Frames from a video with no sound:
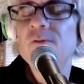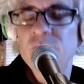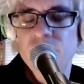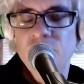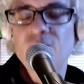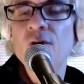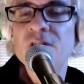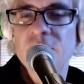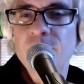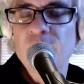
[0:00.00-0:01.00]
of course,
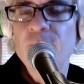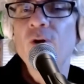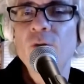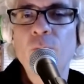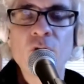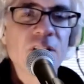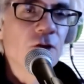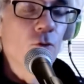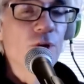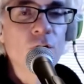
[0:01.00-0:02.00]
some people are born
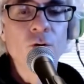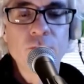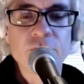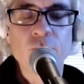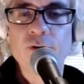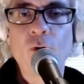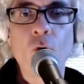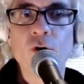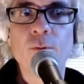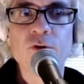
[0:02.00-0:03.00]
into real sort of
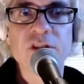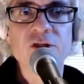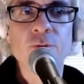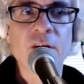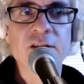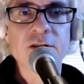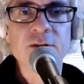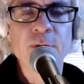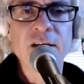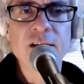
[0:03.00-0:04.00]
horrible situations,
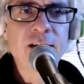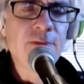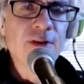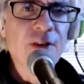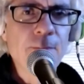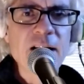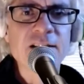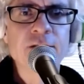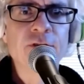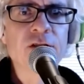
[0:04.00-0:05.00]
but even the
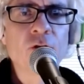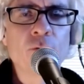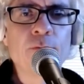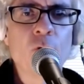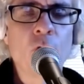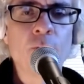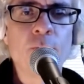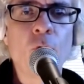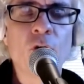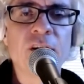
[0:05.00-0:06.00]
best of us are
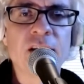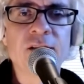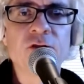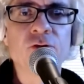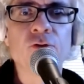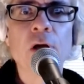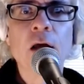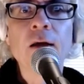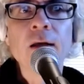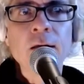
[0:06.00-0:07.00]
born into
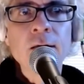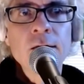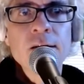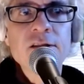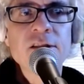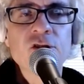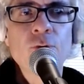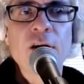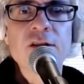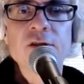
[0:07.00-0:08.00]

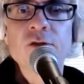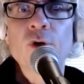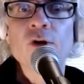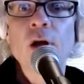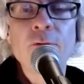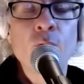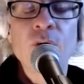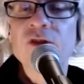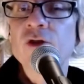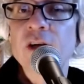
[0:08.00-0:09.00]
situations where loved
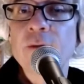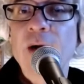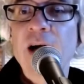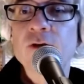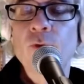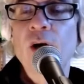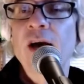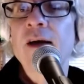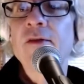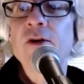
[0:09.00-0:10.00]
ones are going to pass
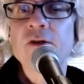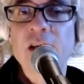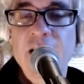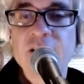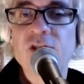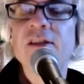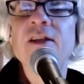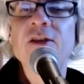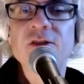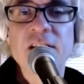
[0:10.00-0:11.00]
away. There's
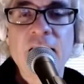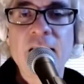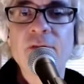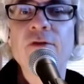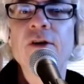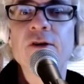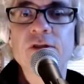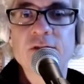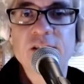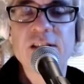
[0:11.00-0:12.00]
aging, there's death, there's
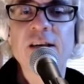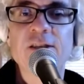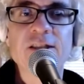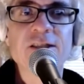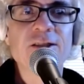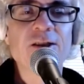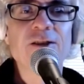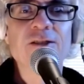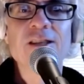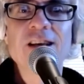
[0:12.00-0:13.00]
sickness, there's